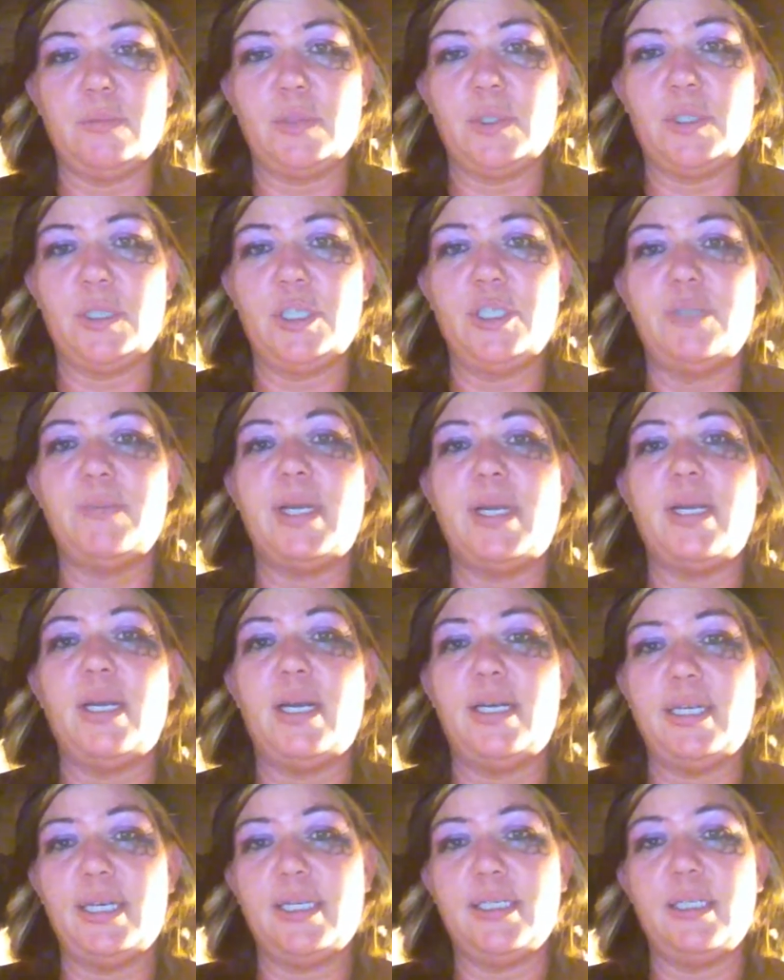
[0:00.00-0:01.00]
excuse me,
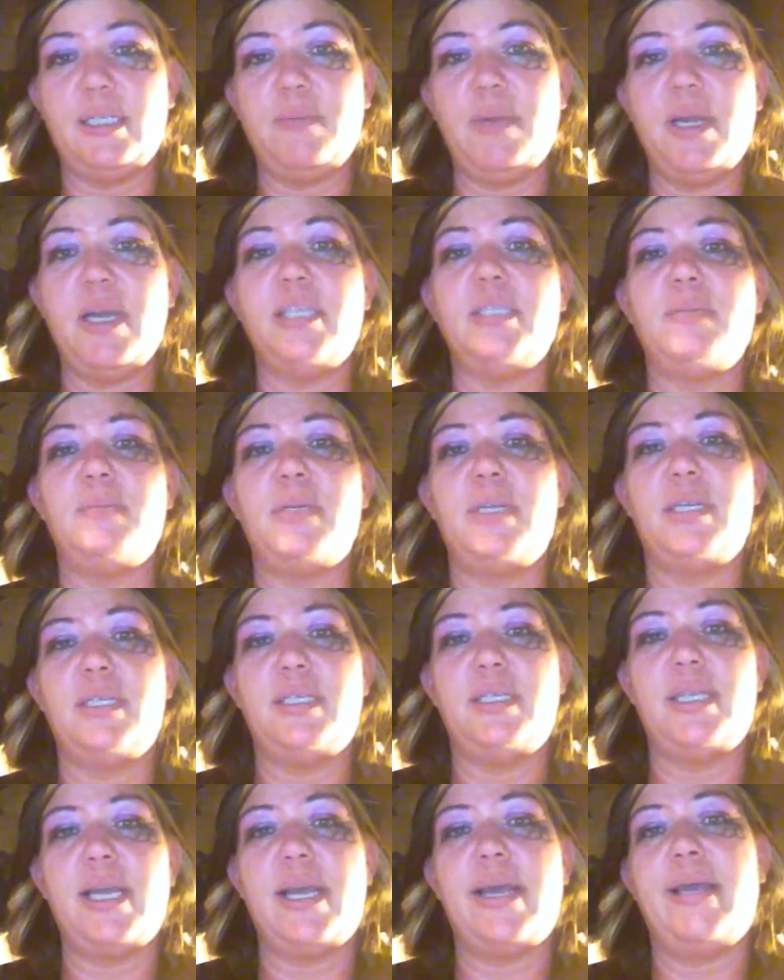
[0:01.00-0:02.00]
I texted my husband and
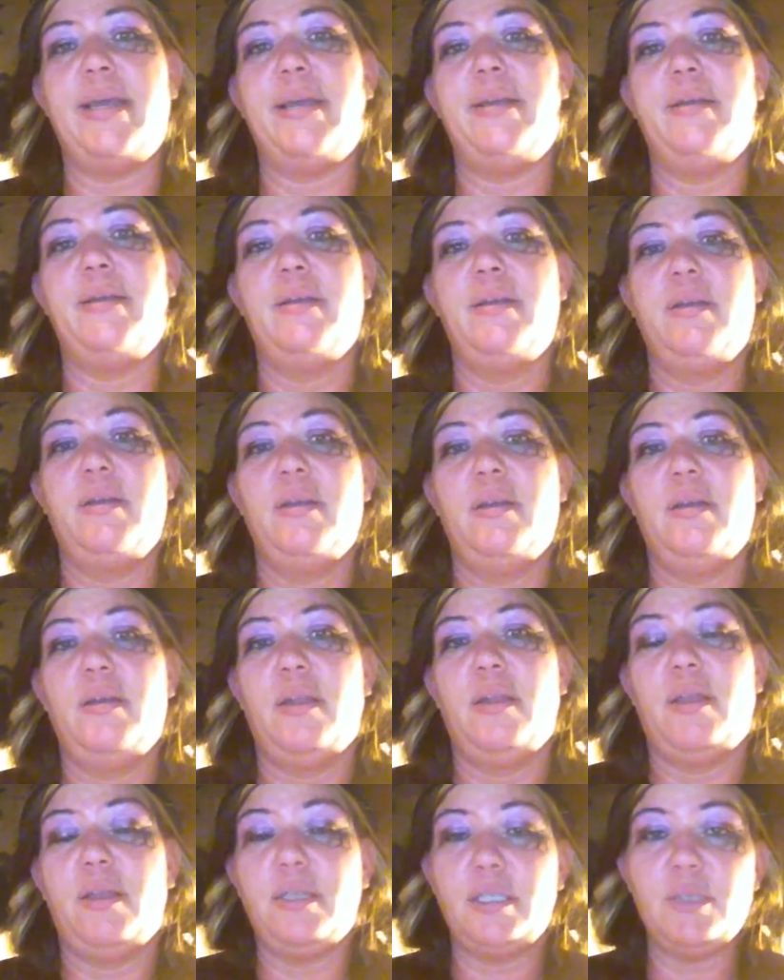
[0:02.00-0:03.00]
said,
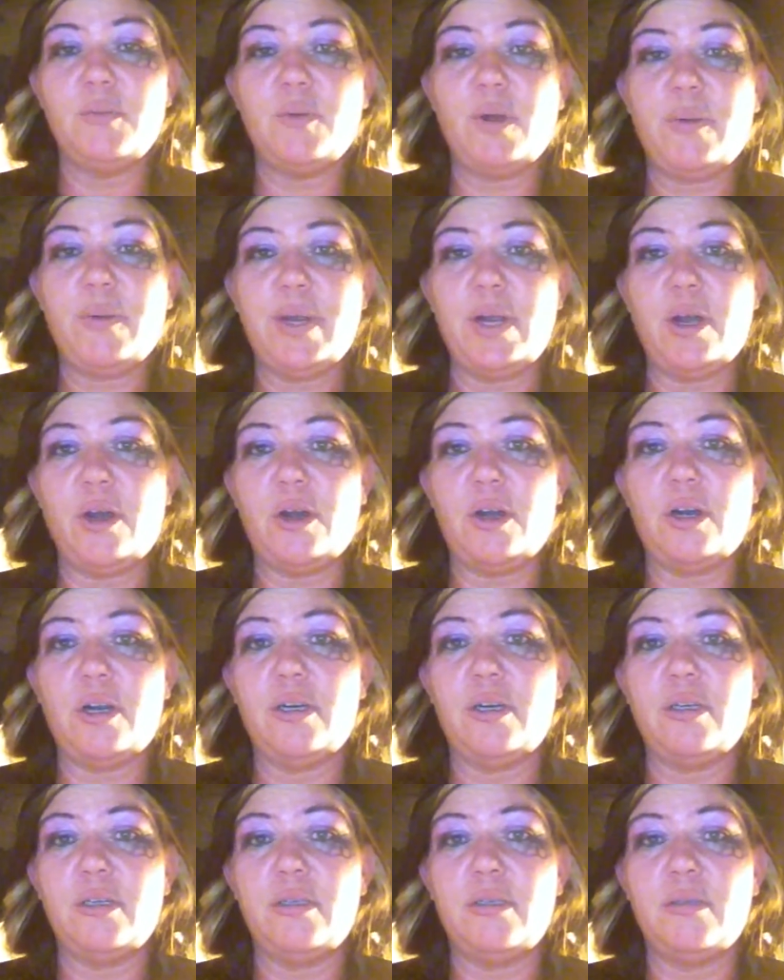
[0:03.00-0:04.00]
this is where we are,
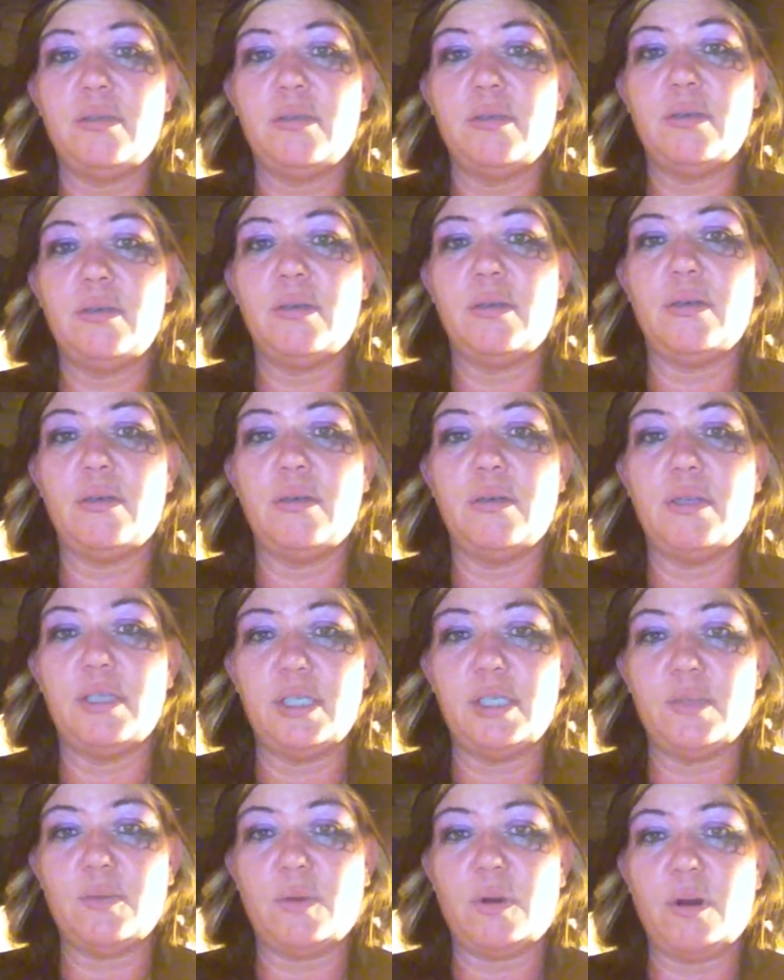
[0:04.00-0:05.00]
this
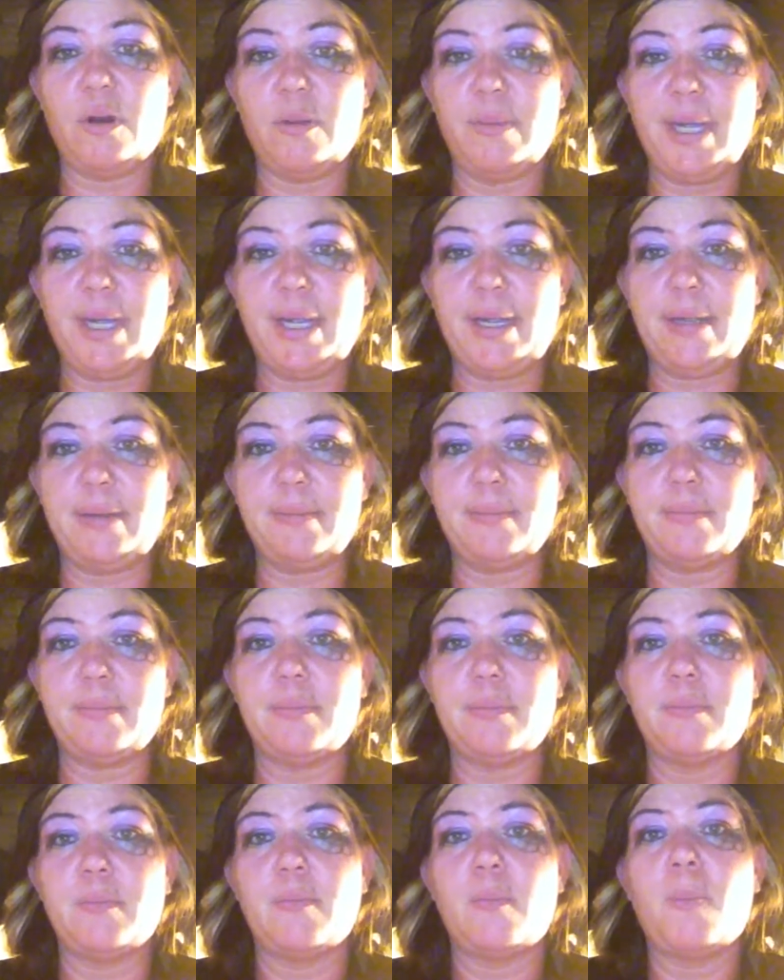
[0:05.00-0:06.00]
is where I'll be.
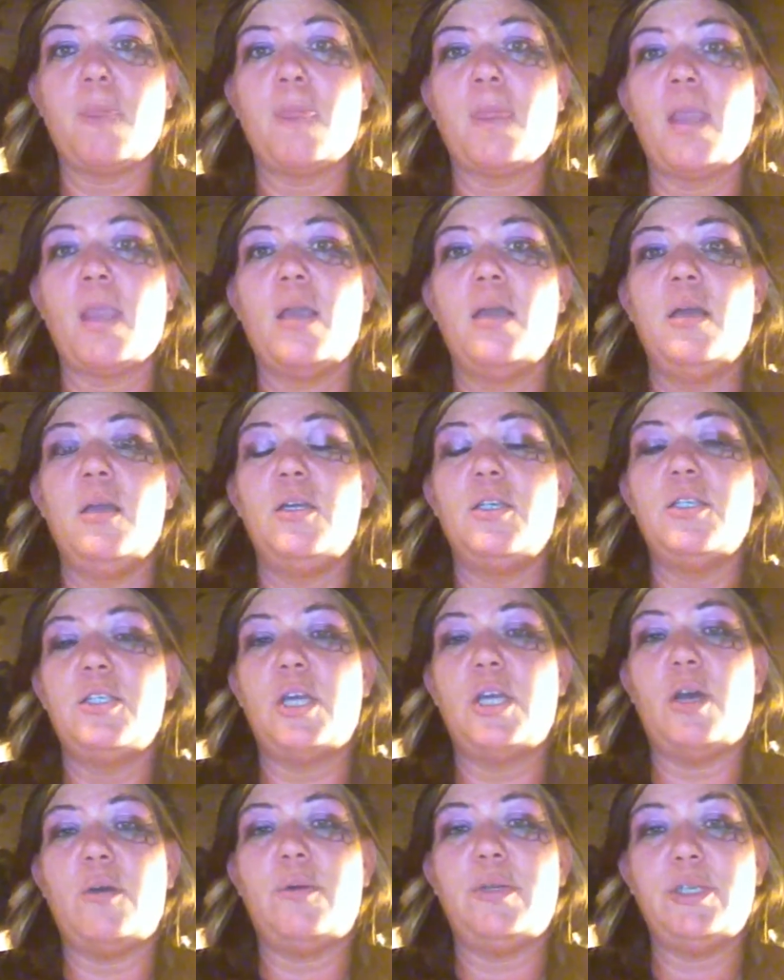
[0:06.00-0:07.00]

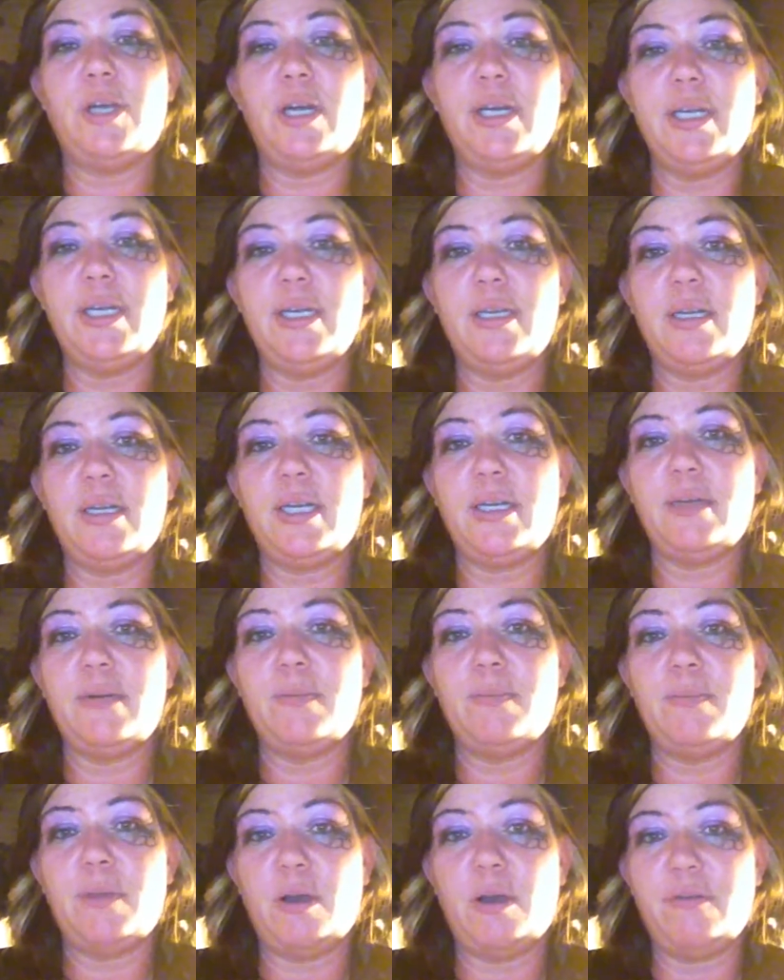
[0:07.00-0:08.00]
So we tried to get a
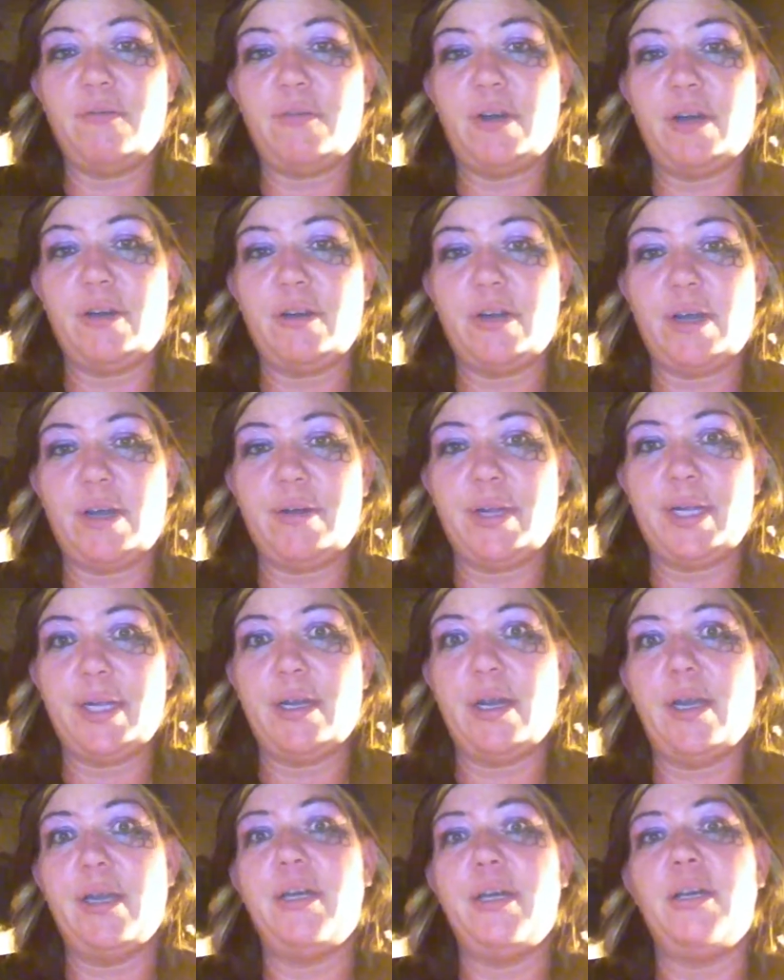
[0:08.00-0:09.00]
bonfire going.
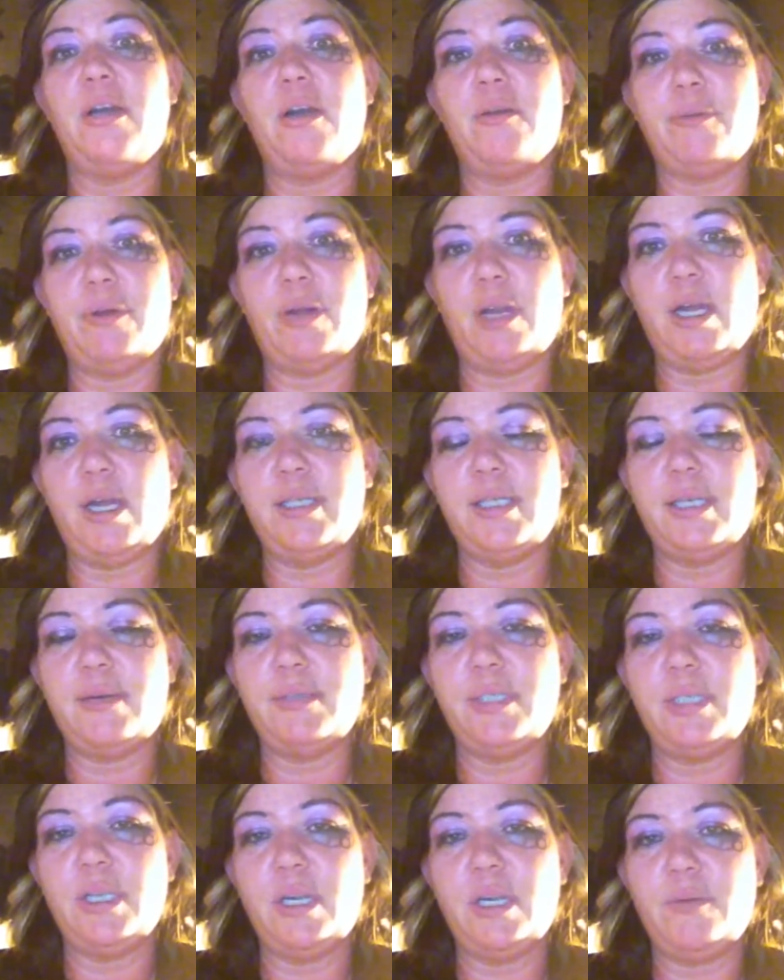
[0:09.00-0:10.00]
I did not realize I
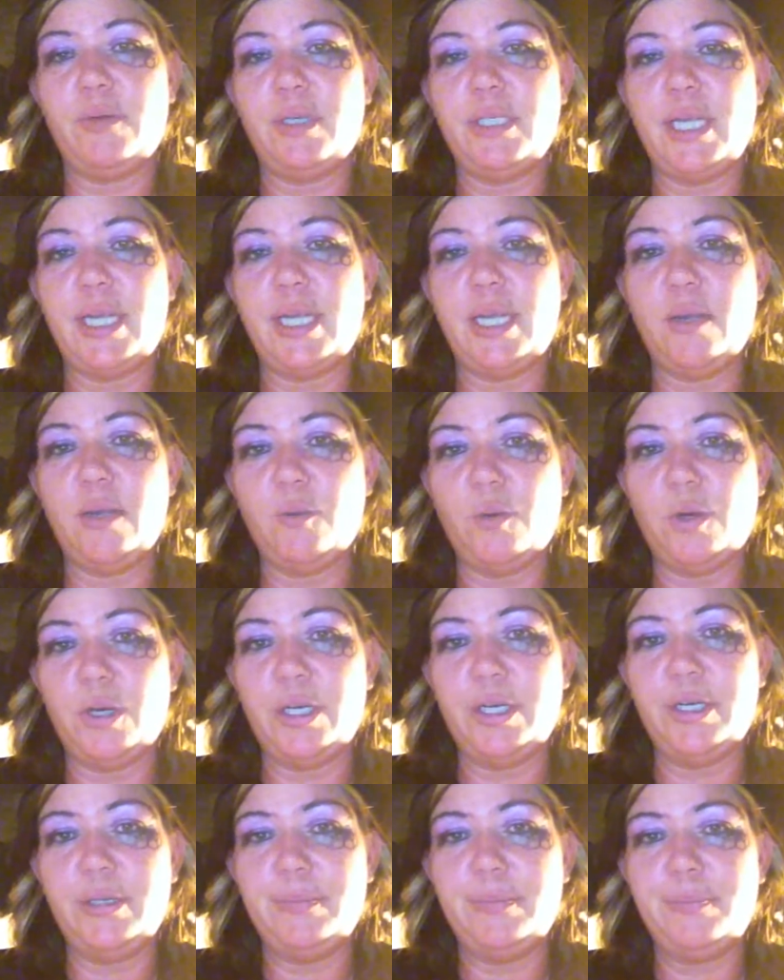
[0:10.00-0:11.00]
was the only one taking
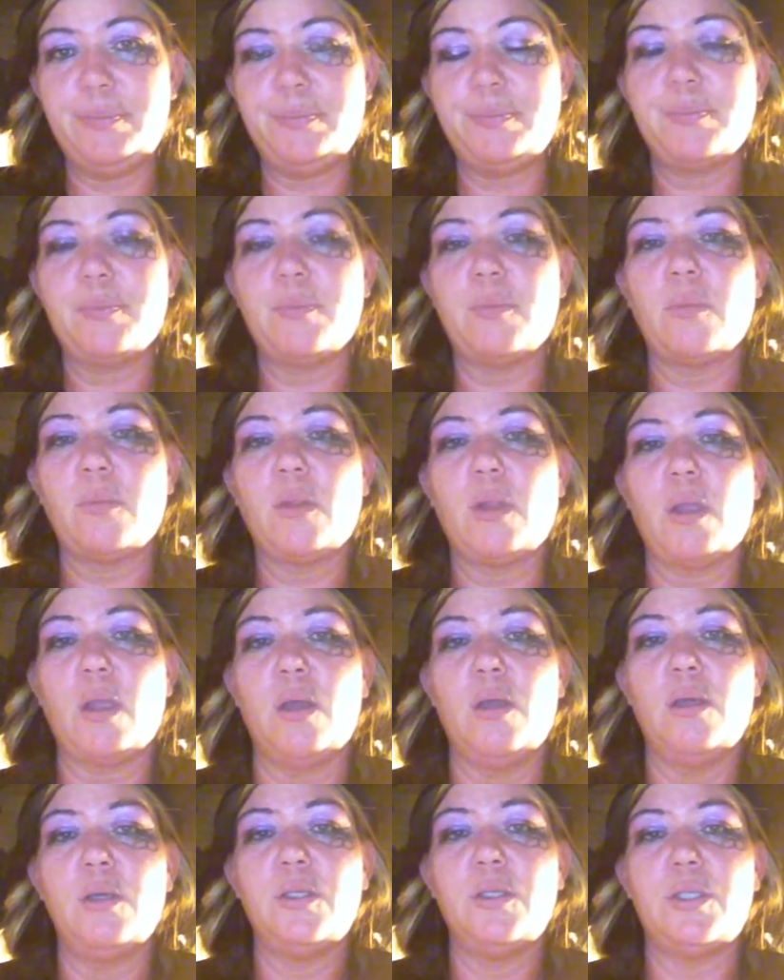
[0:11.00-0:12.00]
wood.
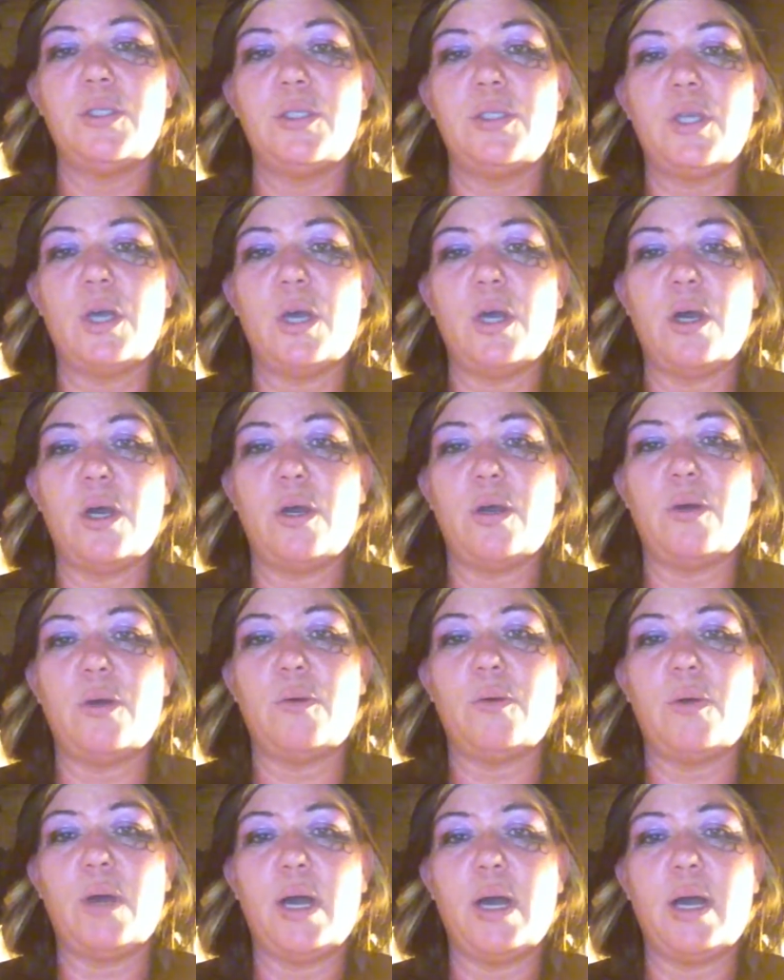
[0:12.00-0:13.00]

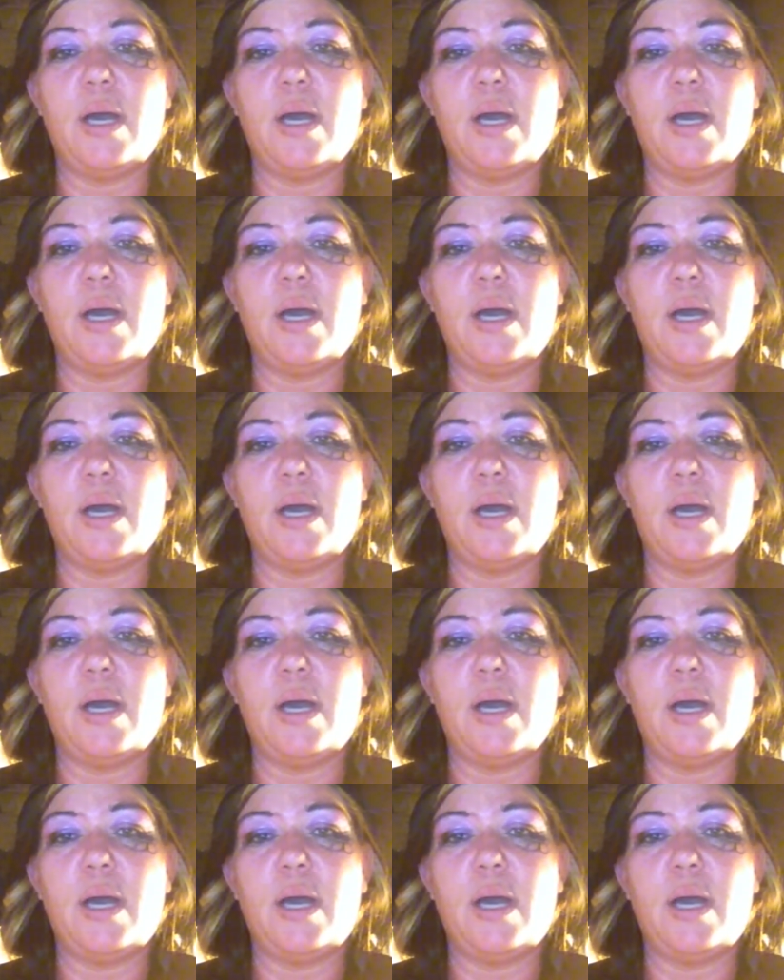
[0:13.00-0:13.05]
So